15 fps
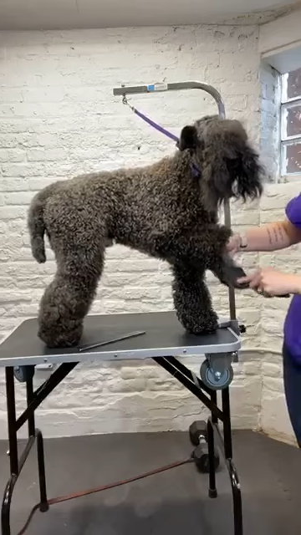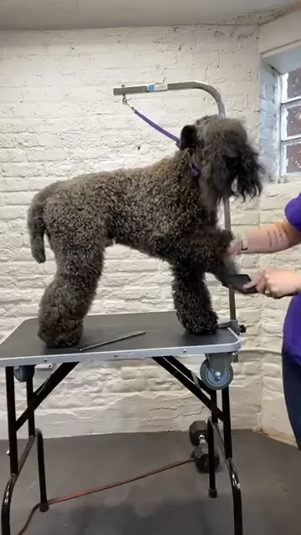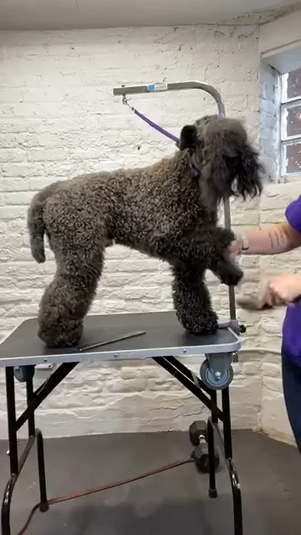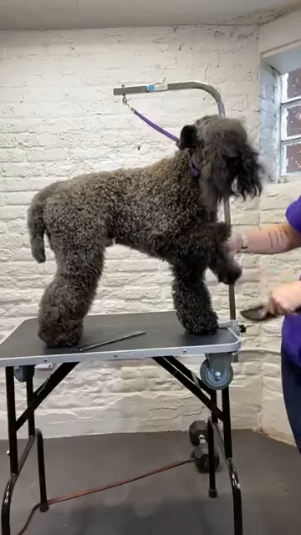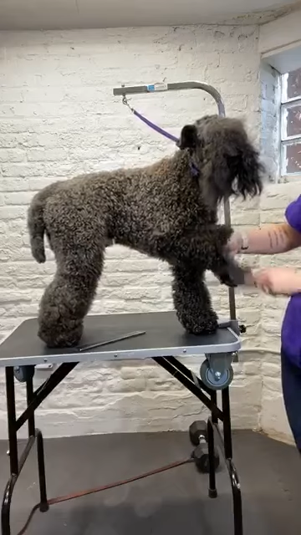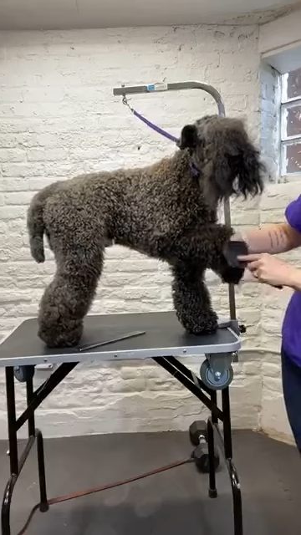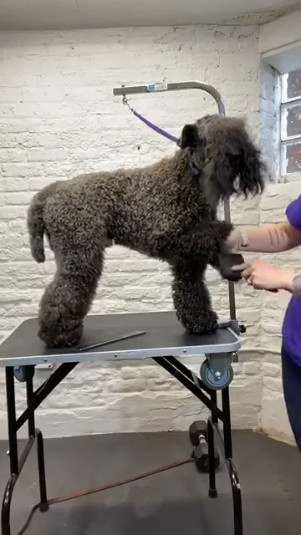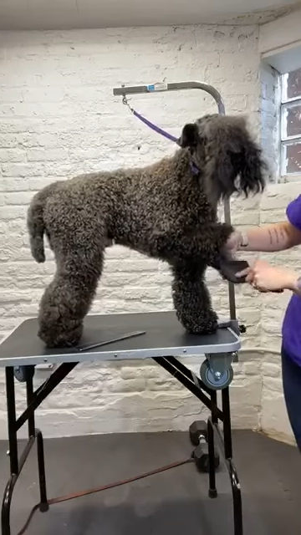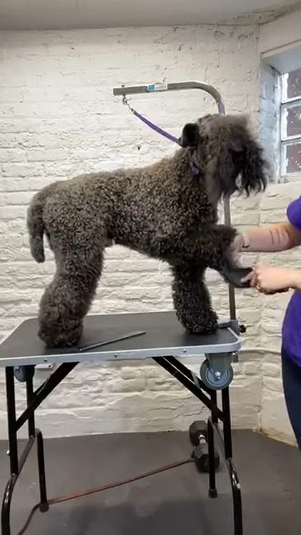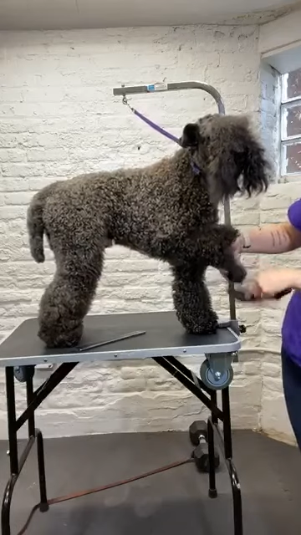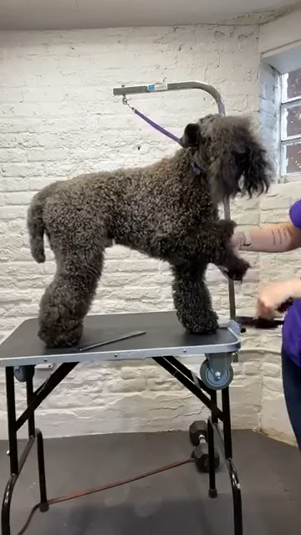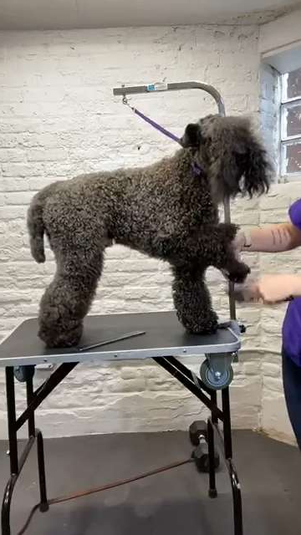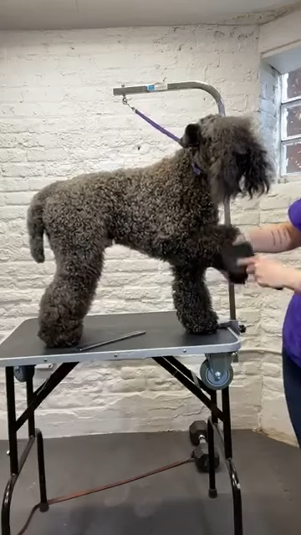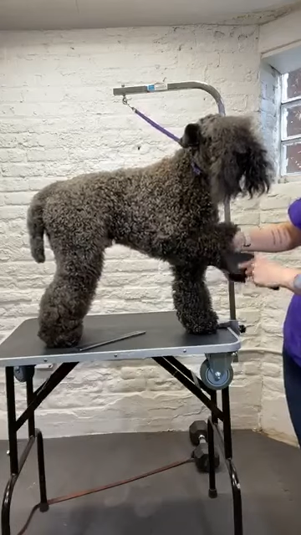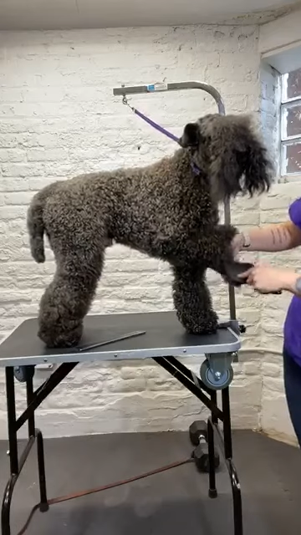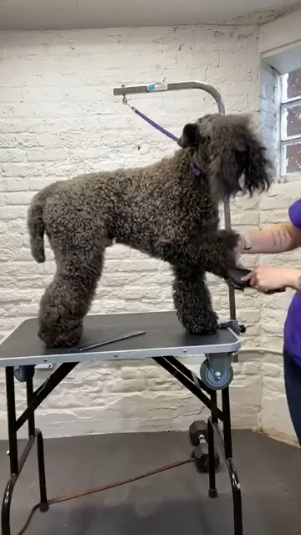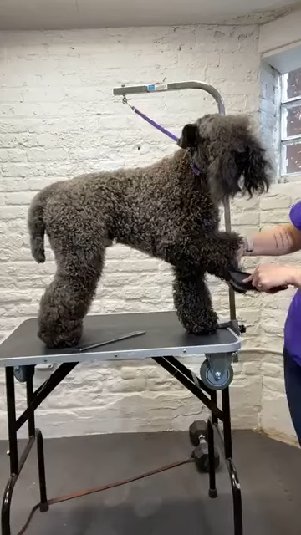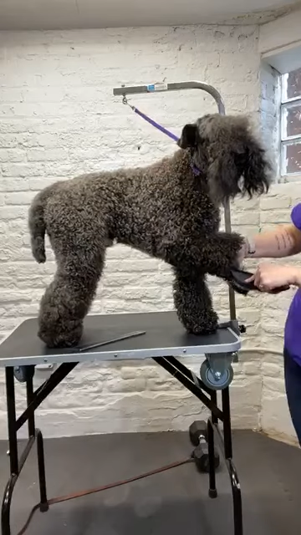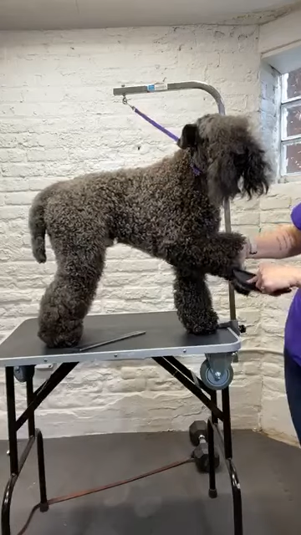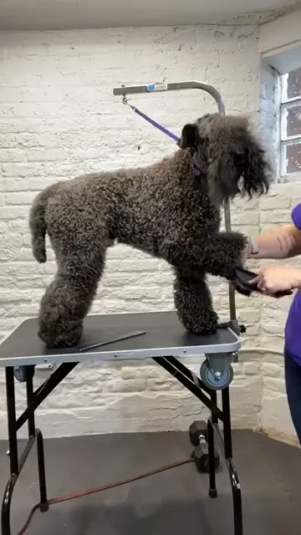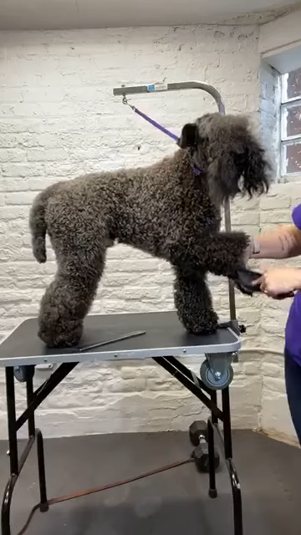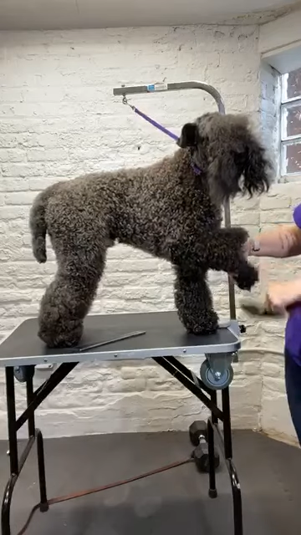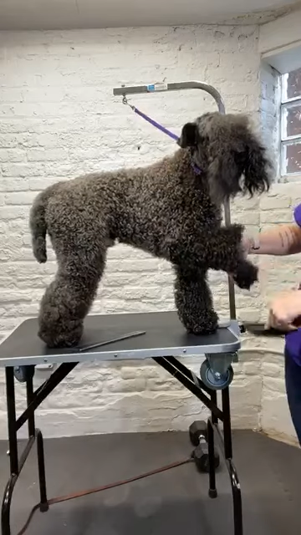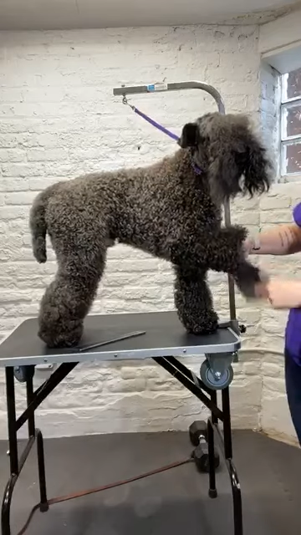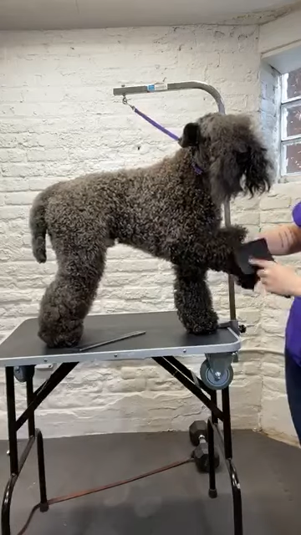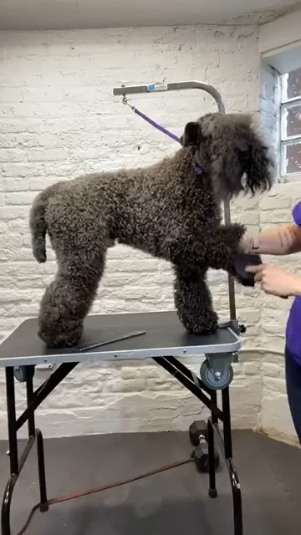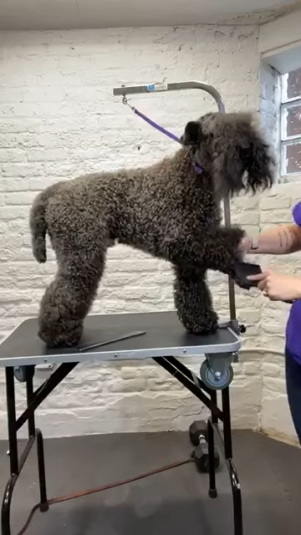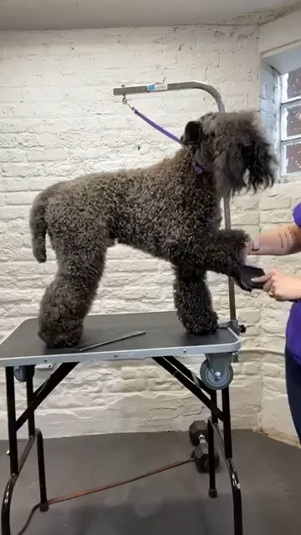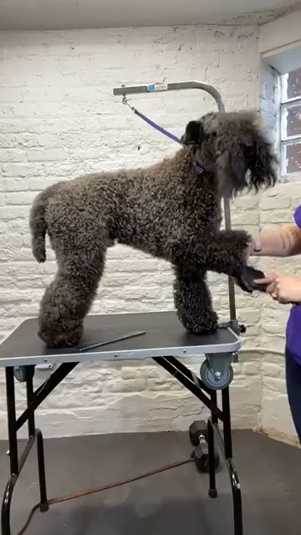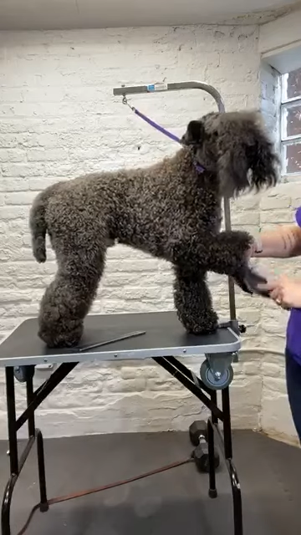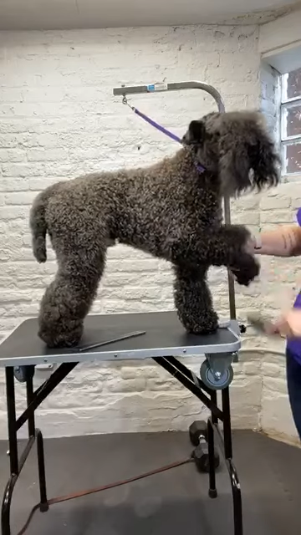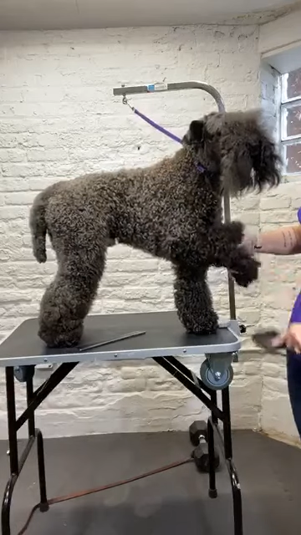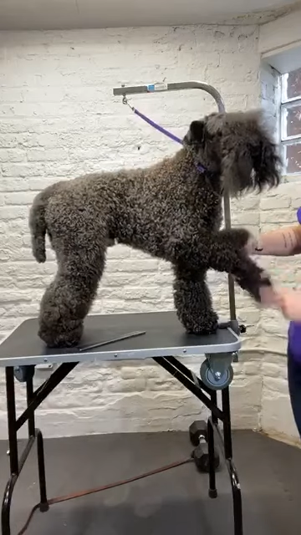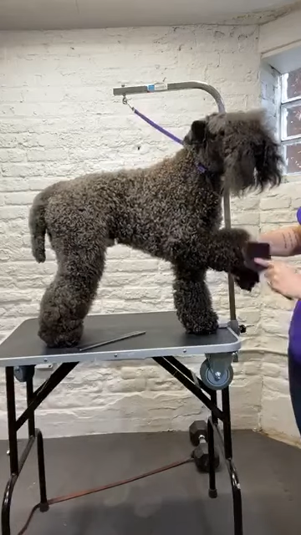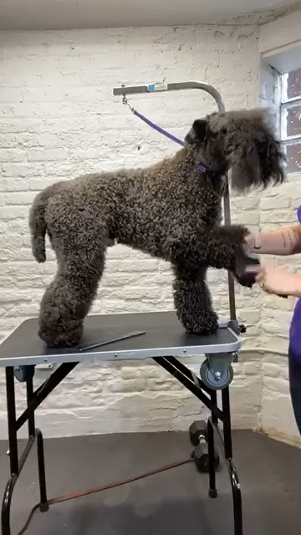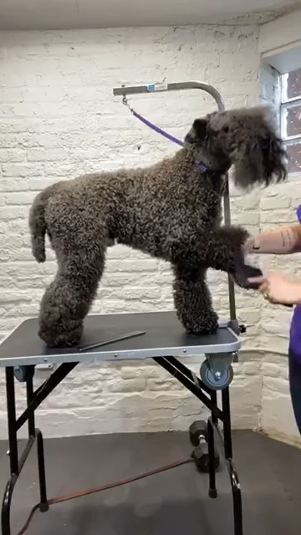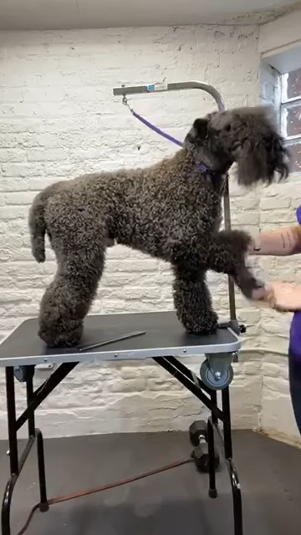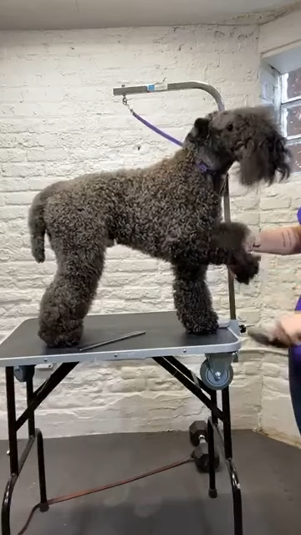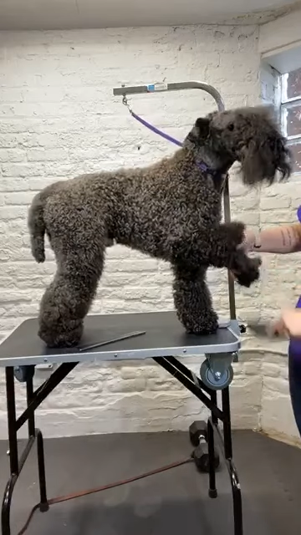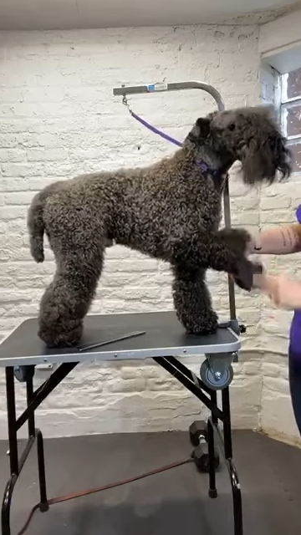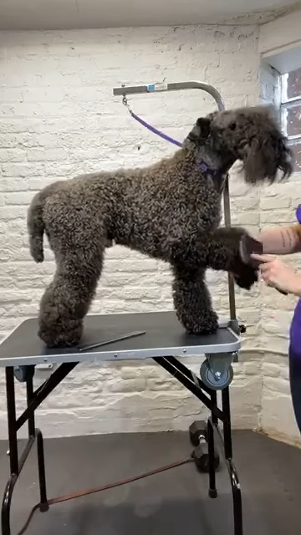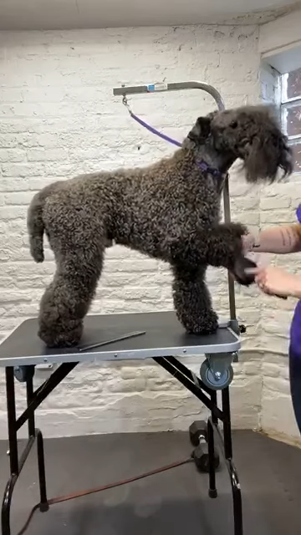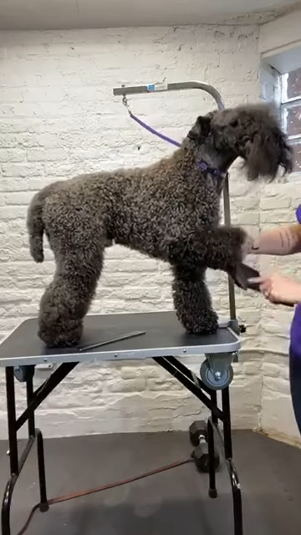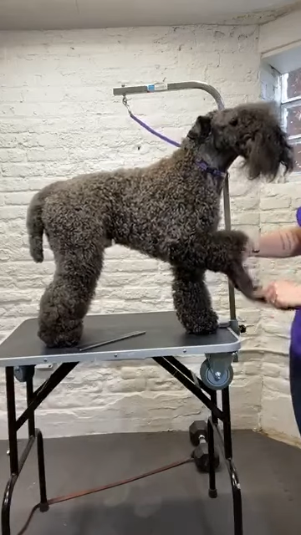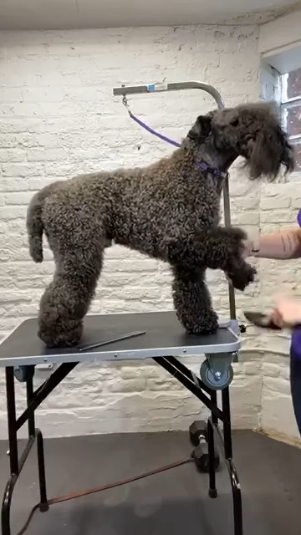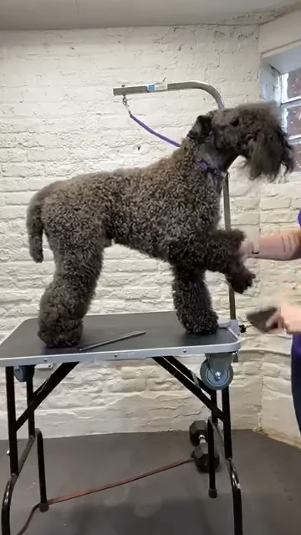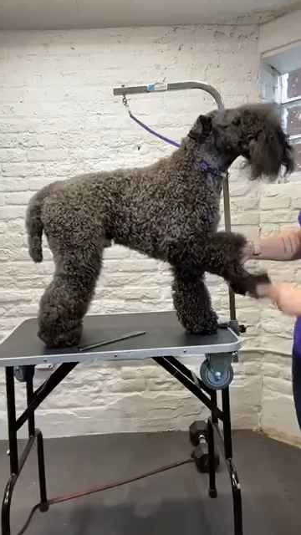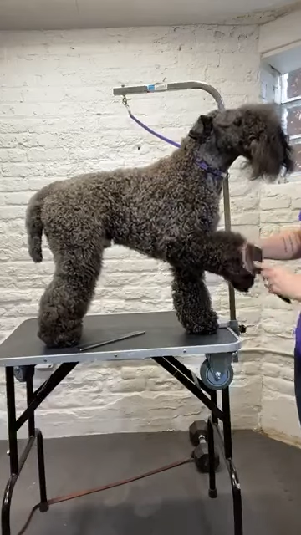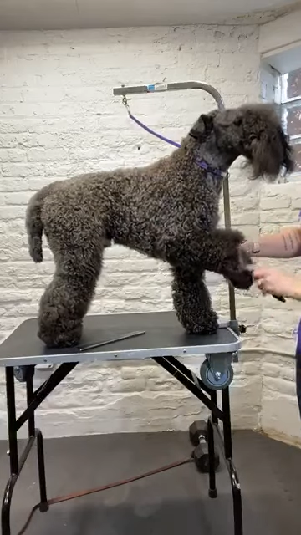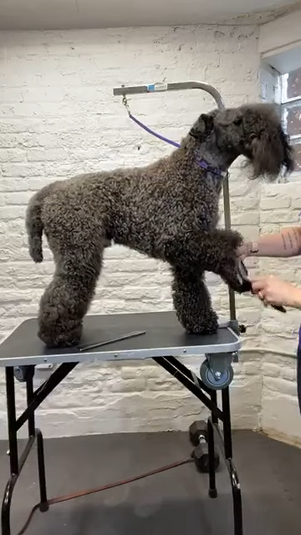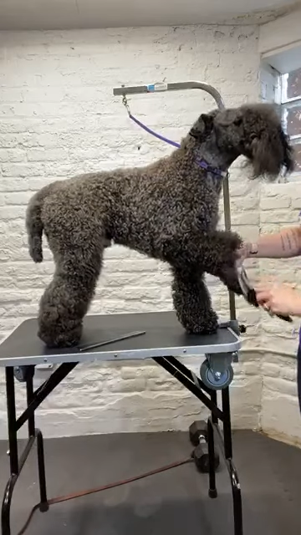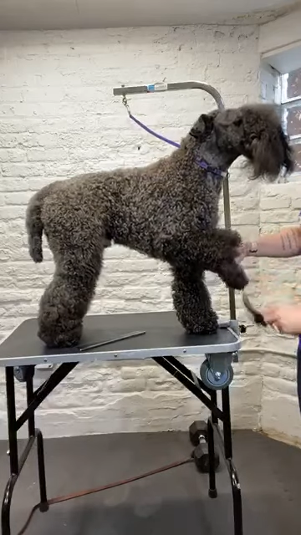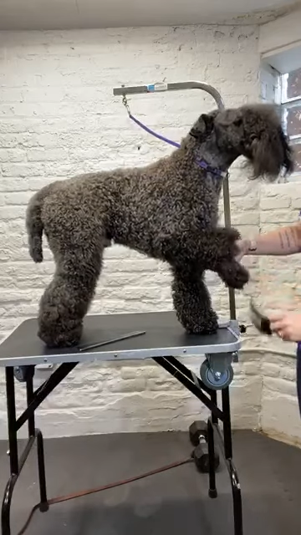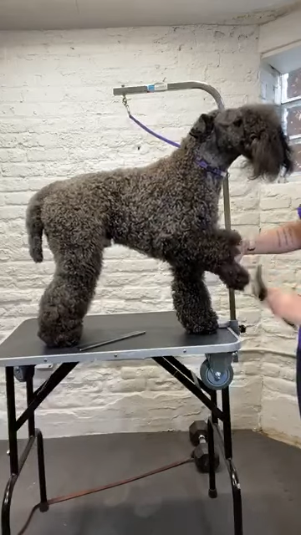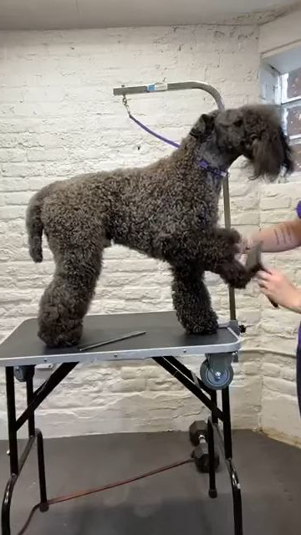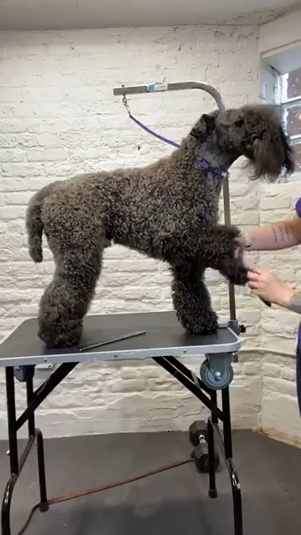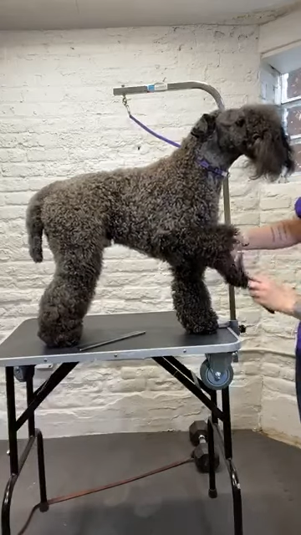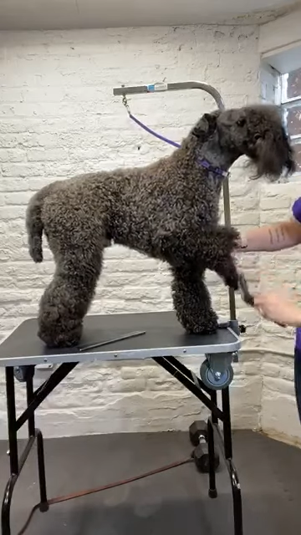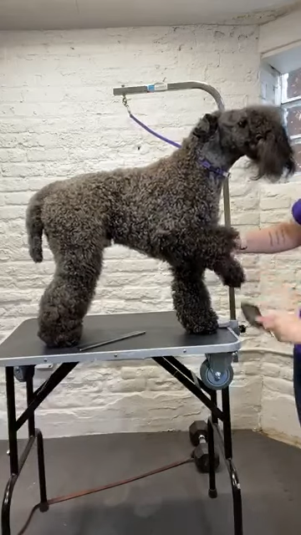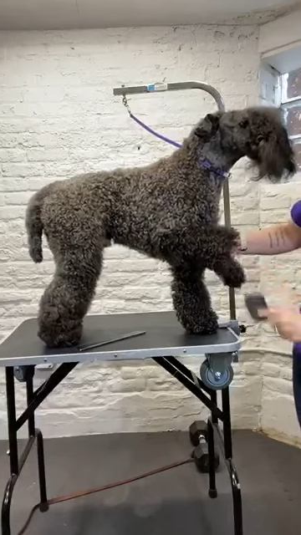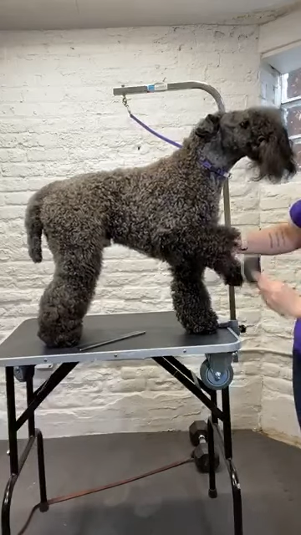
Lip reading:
(no speaker visible)